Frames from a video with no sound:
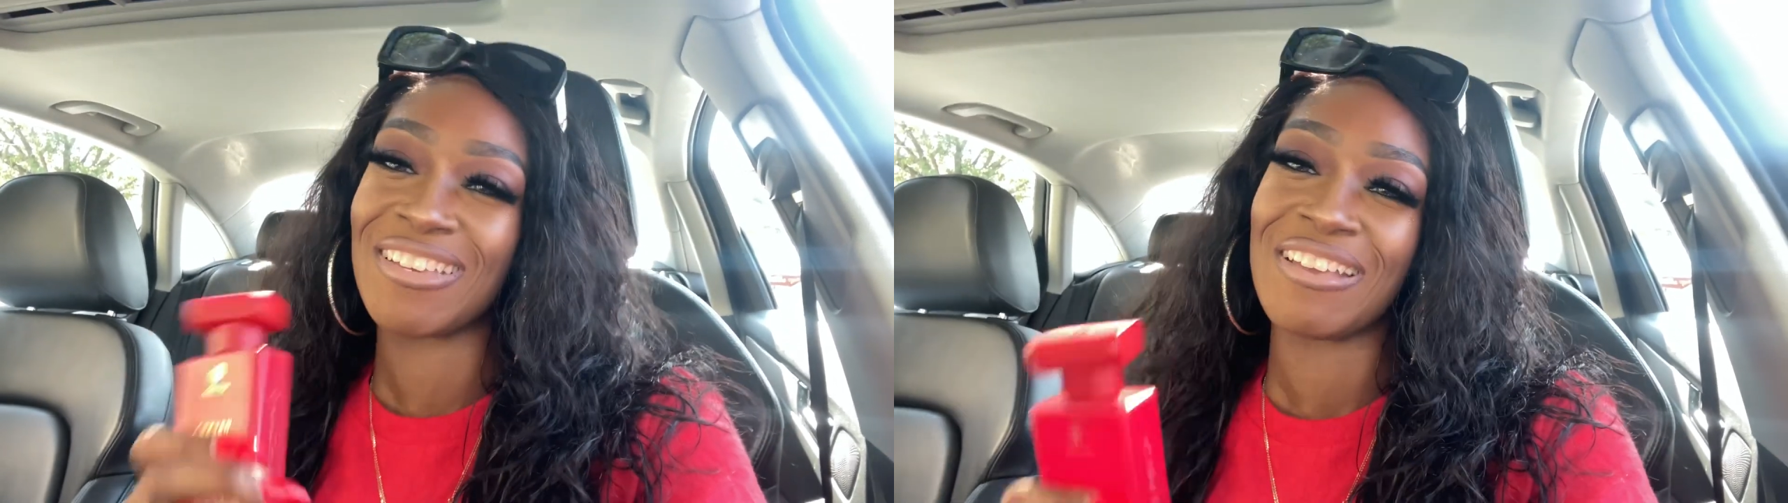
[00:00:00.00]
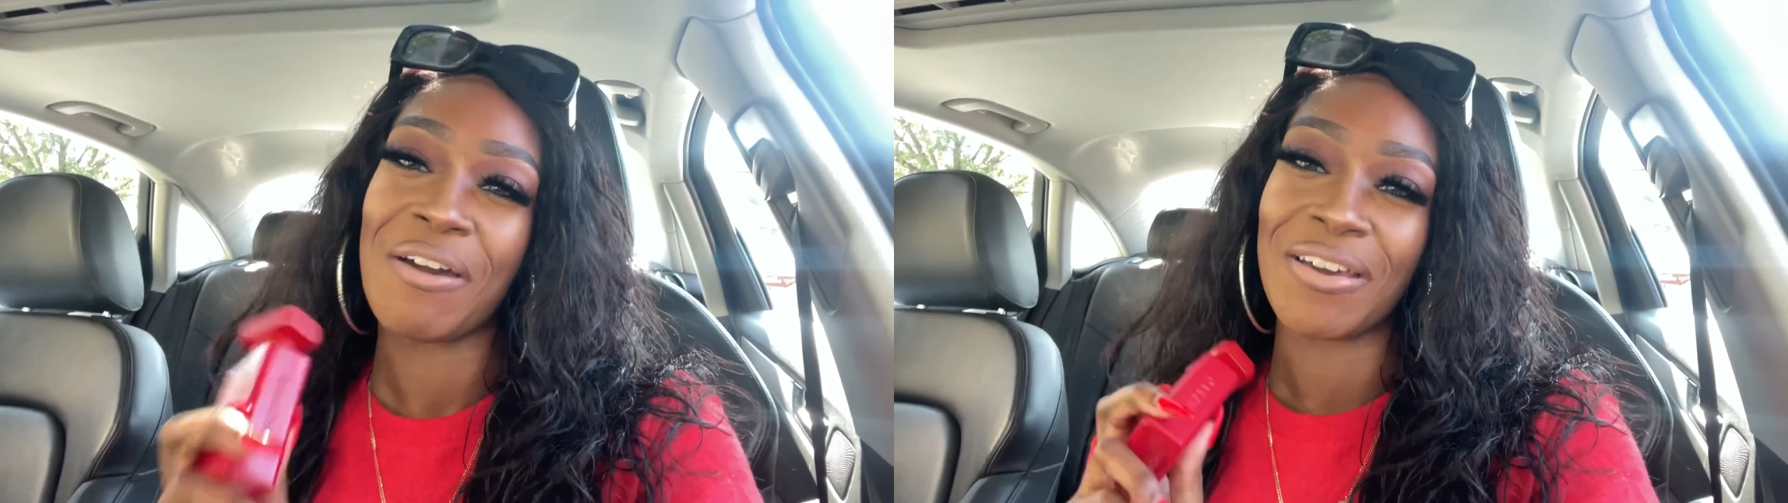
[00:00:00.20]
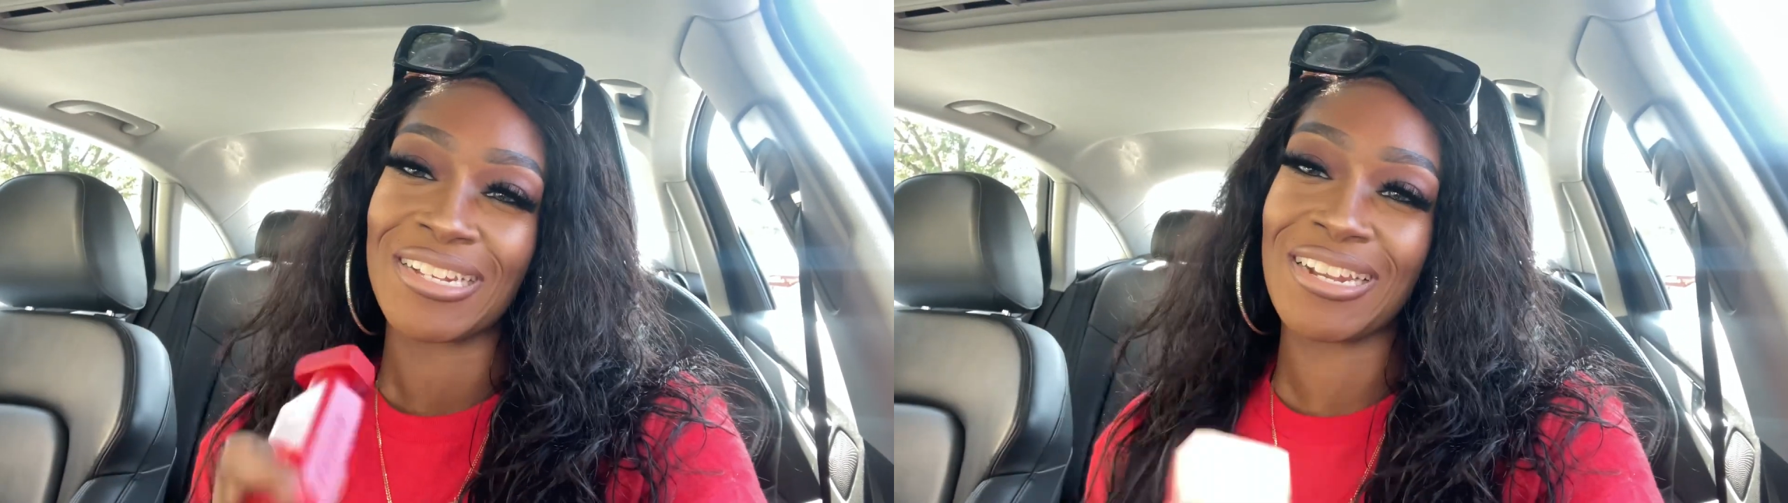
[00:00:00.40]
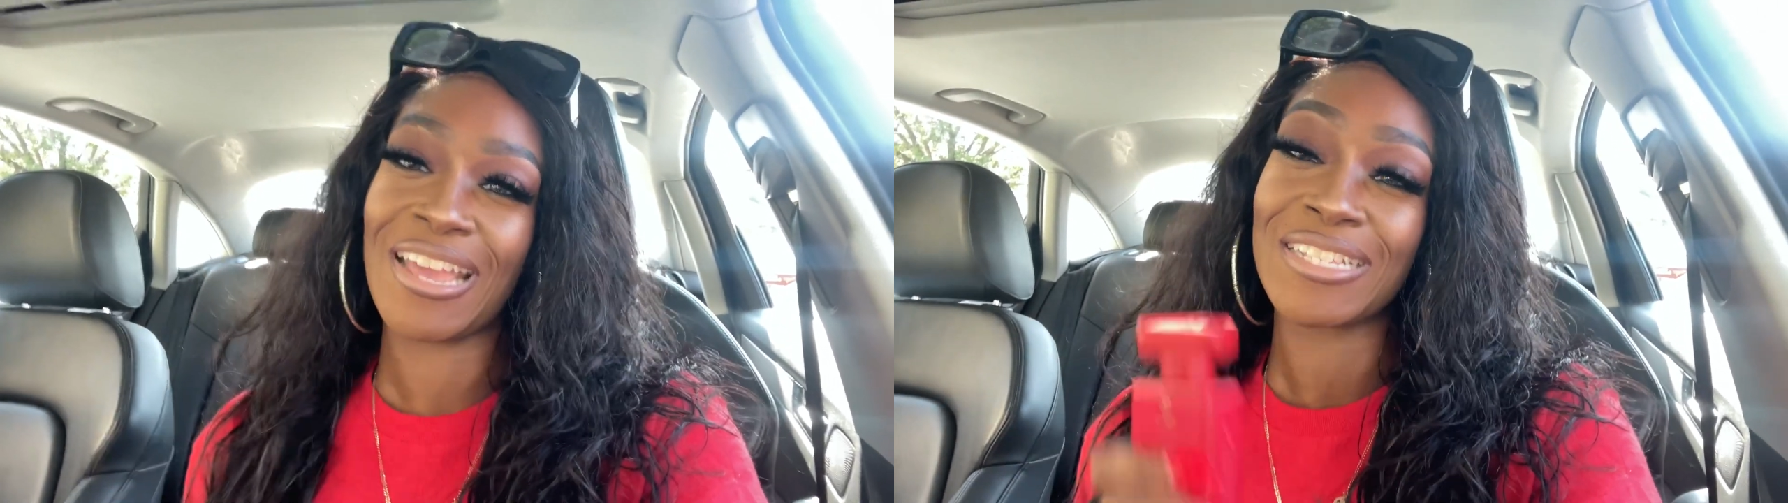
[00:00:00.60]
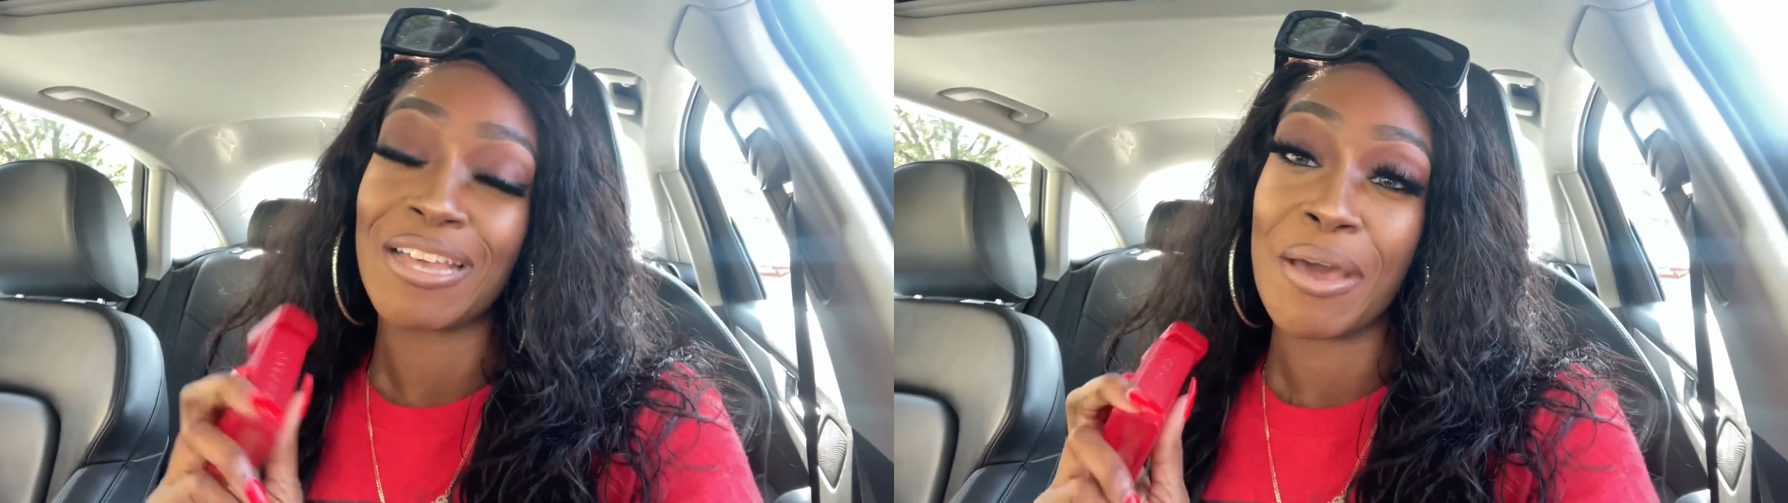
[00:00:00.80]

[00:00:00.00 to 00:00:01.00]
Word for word: see y'all in the next